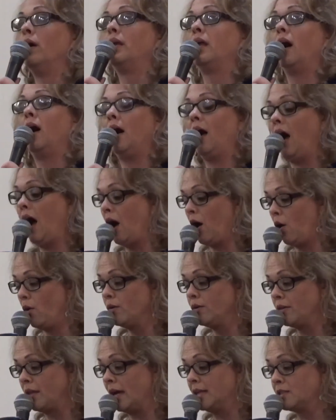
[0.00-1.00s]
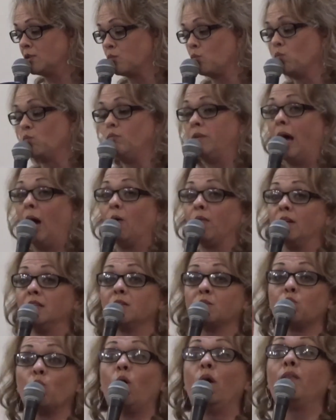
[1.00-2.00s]
And that's
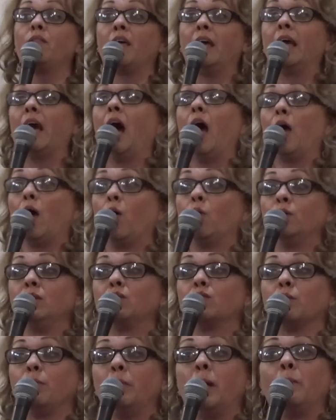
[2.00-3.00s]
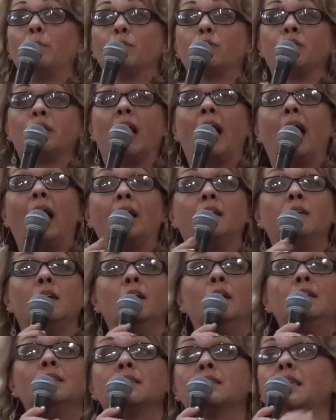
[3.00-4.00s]
one thing I always remember Dad
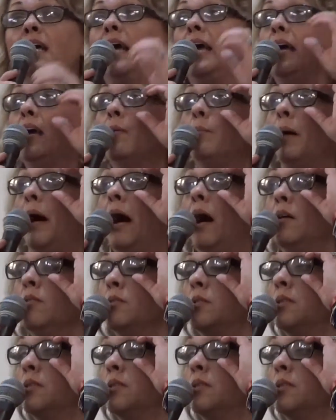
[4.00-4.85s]
saying about